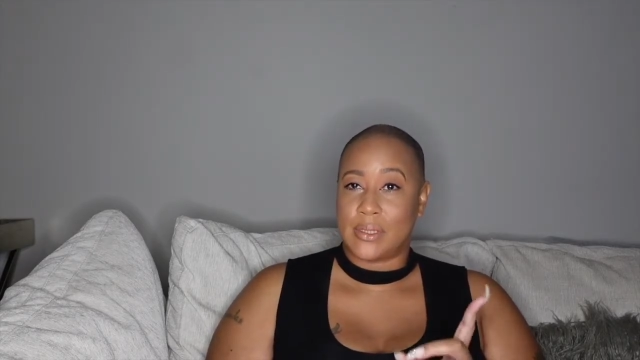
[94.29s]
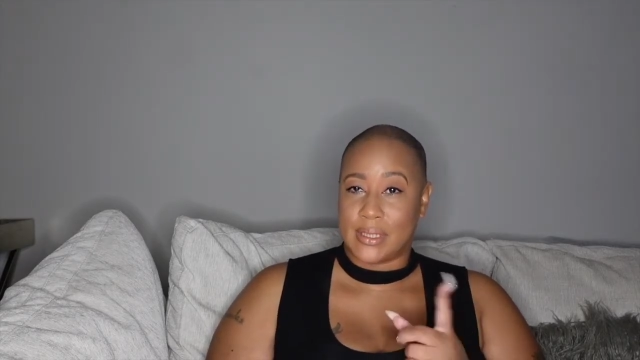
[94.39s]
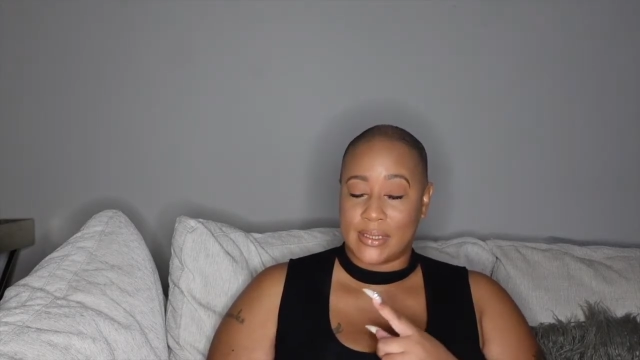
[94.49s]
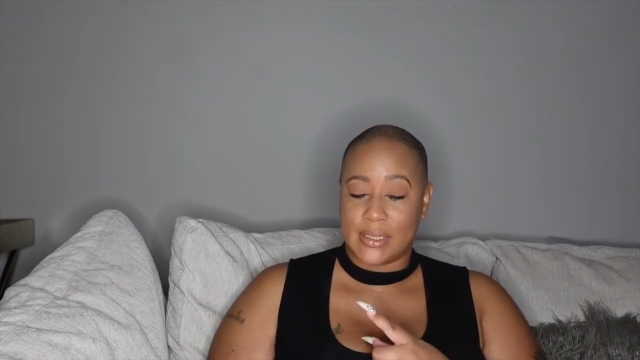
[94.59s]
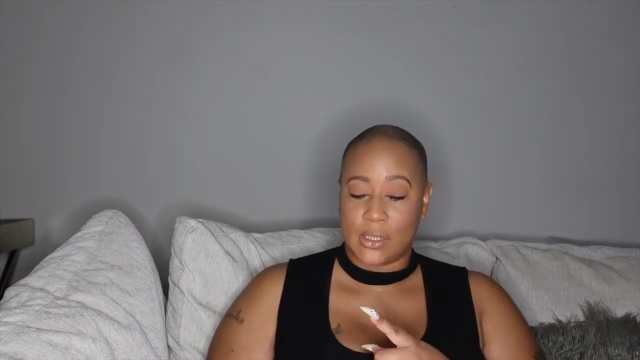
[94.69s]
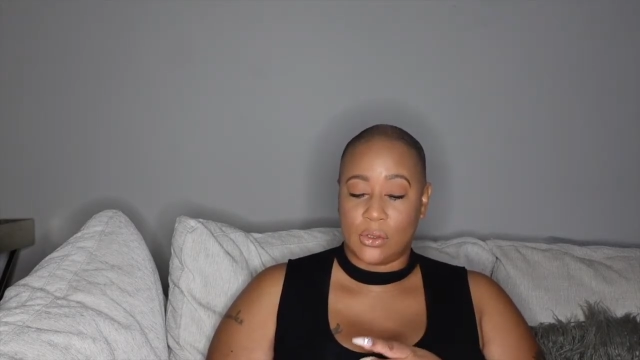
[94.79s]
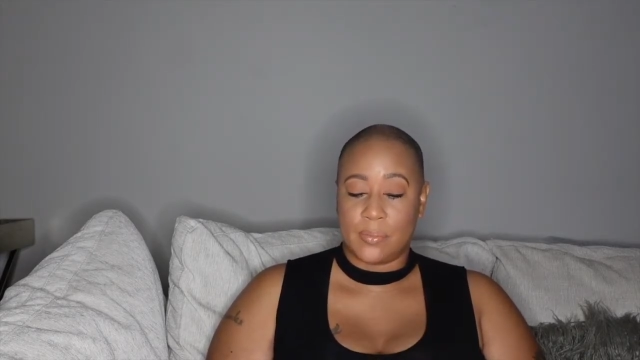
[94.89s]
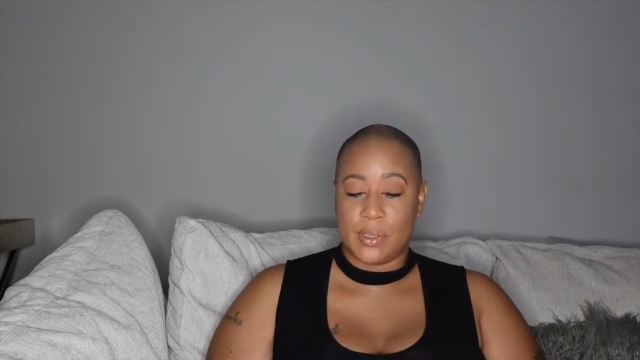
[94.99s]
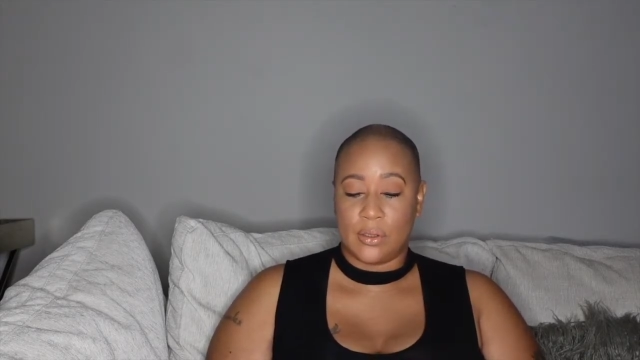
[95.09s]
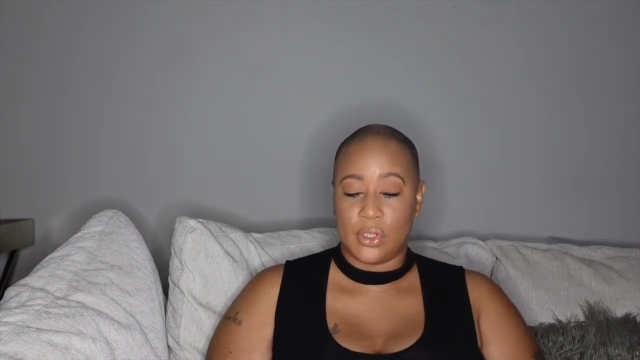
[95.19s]
Like I said, those will
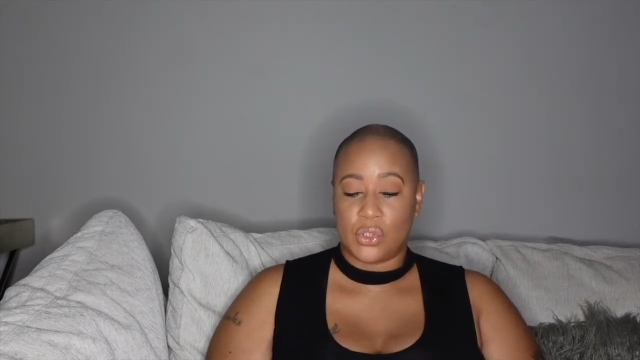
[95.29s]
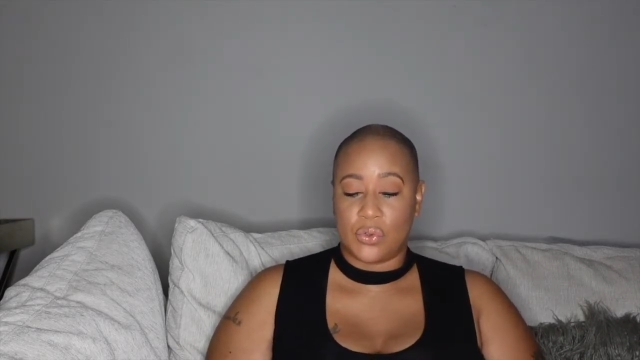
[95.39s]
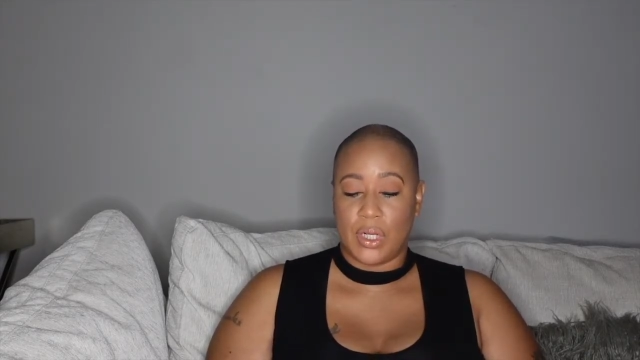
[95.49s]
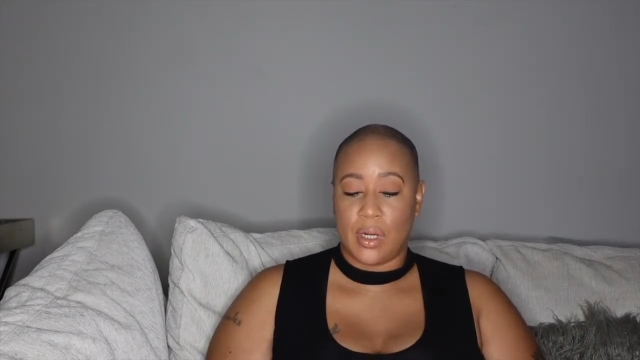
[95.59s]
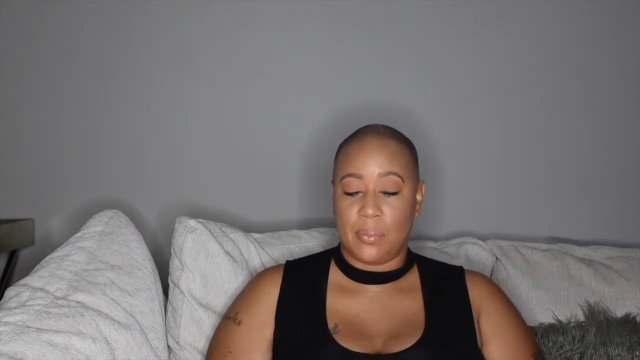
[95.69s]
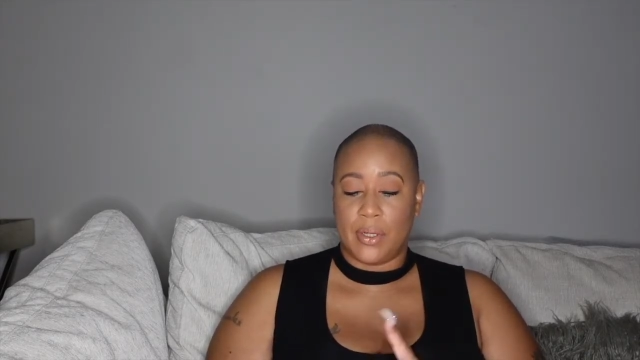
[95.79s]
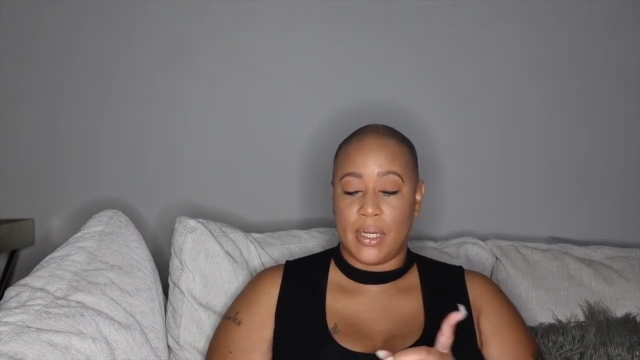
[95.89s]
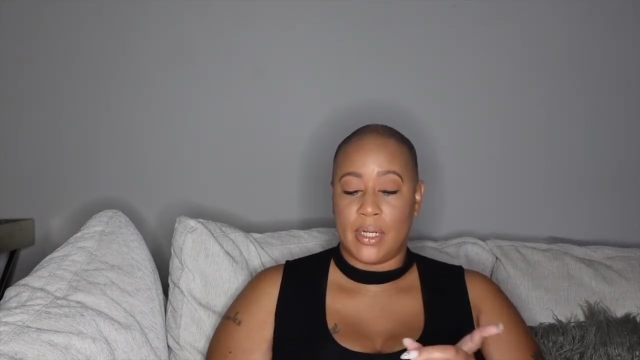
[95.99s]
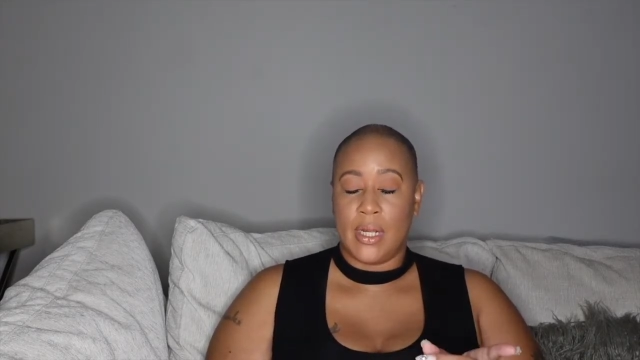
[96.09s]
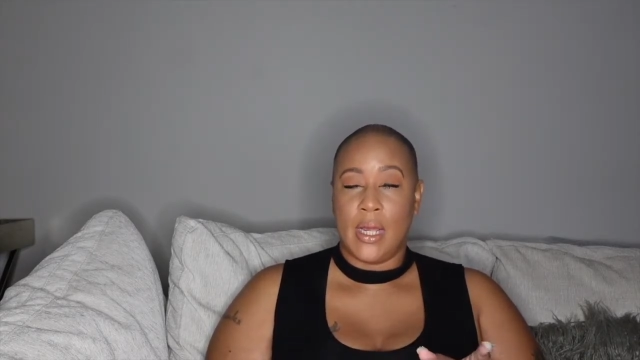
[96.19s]
be on the screen, but